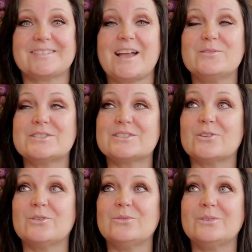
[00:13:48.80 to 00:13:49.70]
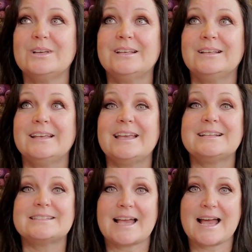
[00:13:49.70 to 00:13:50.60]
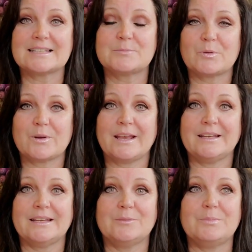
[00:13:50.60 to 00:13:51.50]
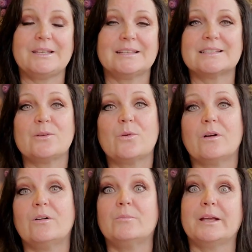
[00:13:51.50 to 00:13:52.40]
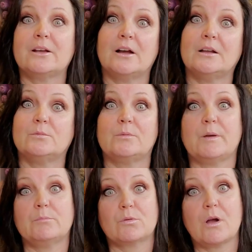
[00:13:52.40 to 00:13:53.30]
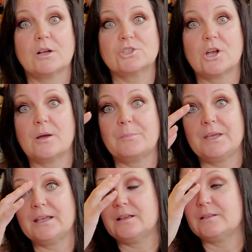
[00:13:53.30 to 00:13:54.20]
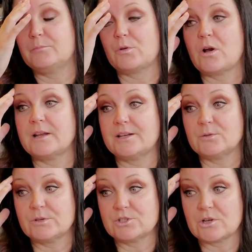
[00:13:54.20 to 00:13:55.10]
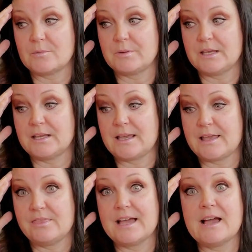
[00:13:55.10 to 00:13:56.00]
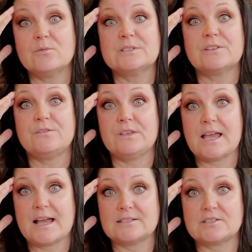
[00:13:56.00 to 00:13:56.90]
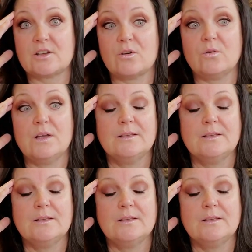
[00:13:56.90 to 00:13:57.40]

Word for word: I was so exasperated because I, oh my God, we went bra shopping, bra and underwear shopping, and that was a fiasco.